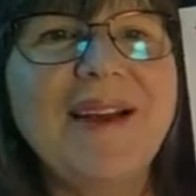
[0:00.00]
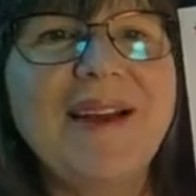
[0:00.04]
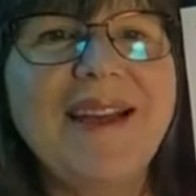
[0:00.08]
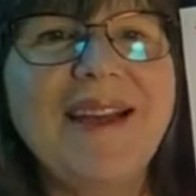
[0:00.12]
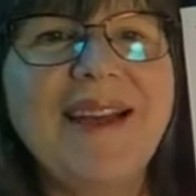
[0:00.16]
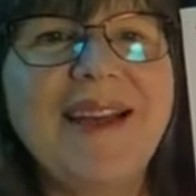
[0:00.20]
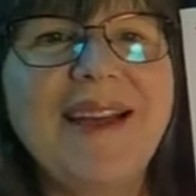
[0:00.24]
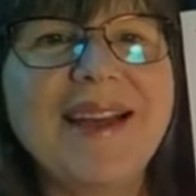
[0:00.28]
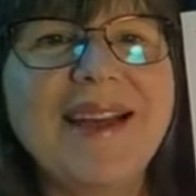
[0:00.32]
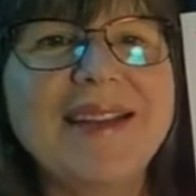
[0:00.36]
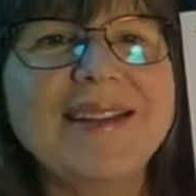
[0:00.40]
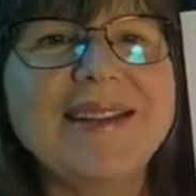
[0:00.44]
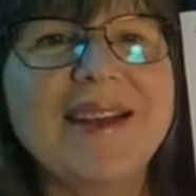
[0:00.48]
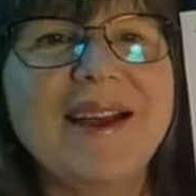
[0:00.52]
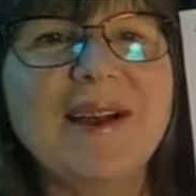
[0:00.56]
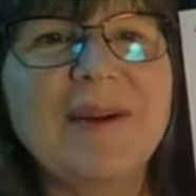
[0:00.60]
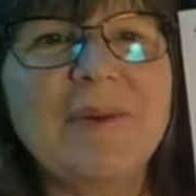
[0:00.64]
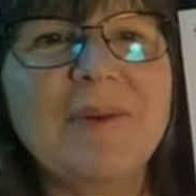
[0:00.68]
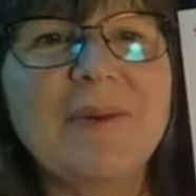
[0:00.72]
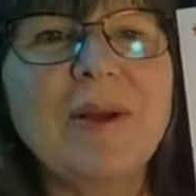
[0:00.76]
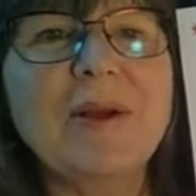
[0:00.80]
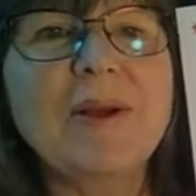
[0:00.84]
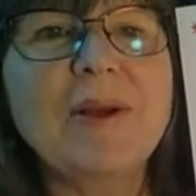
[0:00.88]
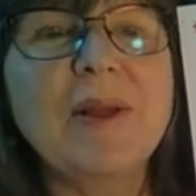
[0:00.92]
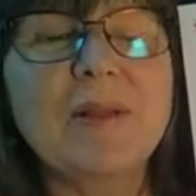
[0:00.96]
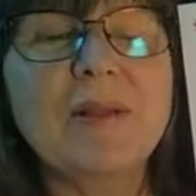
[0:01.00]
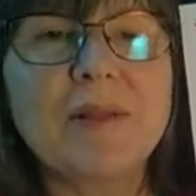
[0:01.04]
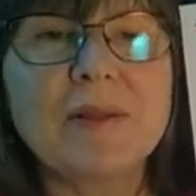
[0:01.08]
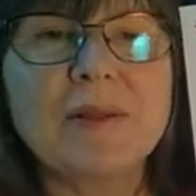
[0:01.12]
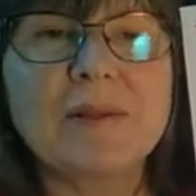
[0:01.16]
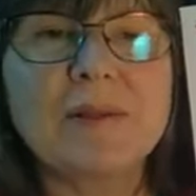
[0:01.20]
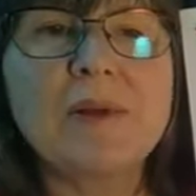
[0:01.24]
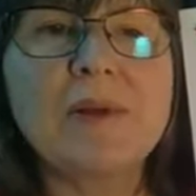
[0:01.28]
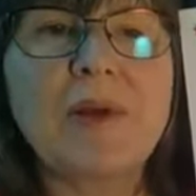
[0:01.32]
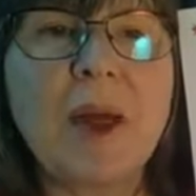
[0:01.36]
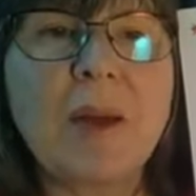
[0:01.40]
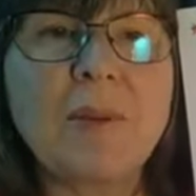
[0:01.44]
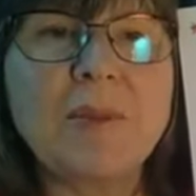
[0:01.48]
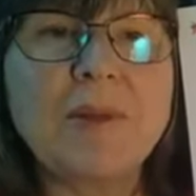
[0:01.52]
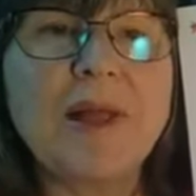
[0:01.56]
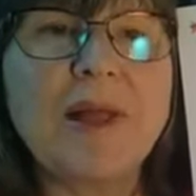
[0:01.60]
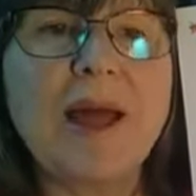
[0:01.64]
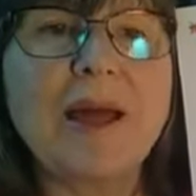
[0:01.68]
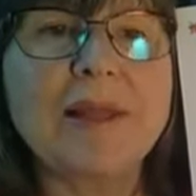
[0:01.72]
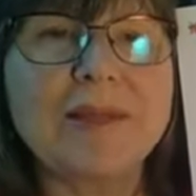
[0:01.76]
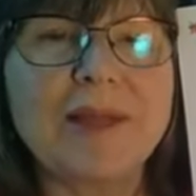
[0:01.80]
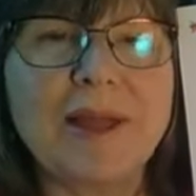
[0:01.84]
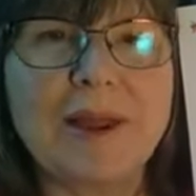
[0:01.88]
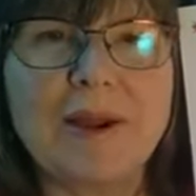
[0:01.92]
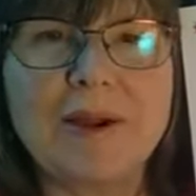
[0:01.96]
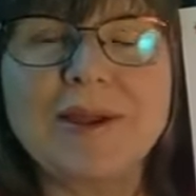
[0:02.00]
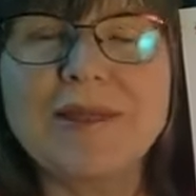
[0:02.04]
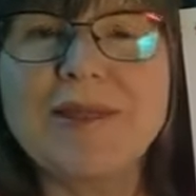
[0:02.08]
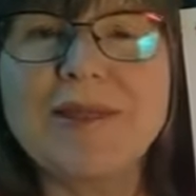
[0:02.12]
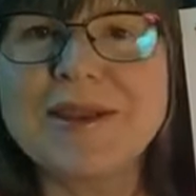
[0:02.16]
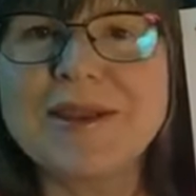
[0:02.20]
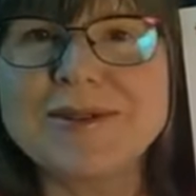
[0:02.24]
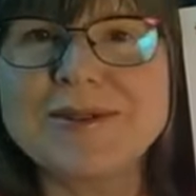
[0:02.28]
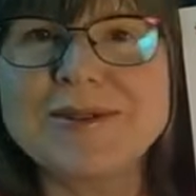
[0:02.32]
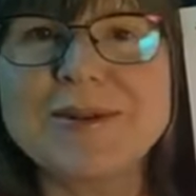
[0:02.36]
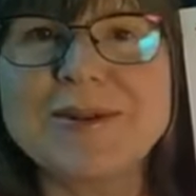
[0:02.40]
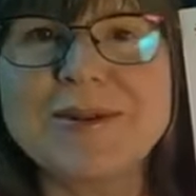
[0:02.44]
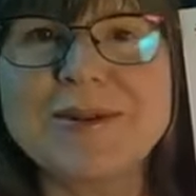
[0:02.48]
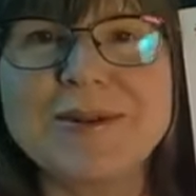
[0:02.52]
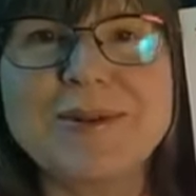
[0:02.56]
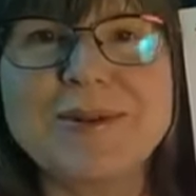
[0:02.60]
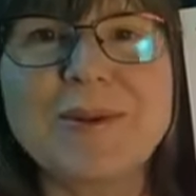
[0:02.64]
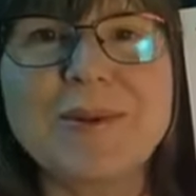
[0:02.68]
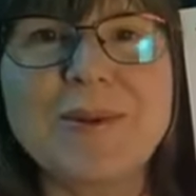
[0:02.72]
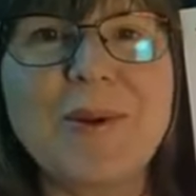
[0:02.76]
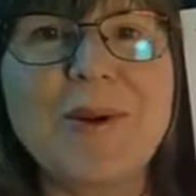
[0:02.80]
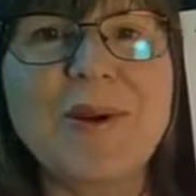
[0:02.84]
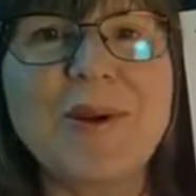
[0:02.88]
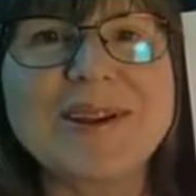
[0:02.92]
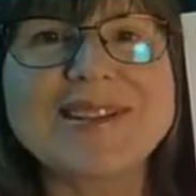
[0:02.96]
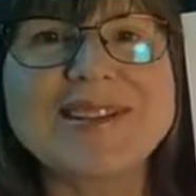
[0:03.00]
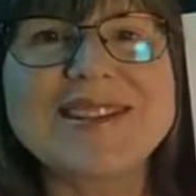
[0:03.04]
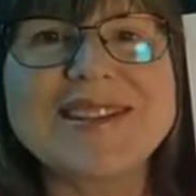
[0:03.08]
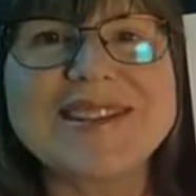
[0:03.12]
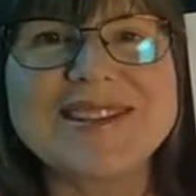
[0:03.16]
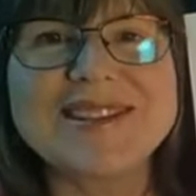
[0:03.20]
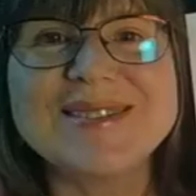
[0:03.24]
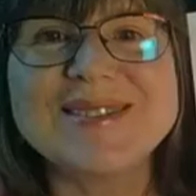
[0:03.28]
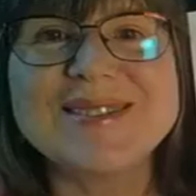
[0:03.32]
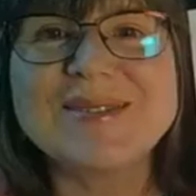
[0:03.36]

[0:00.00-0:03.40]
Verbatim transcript: and uh, well, go, I'm glad, Larry, that your your horse is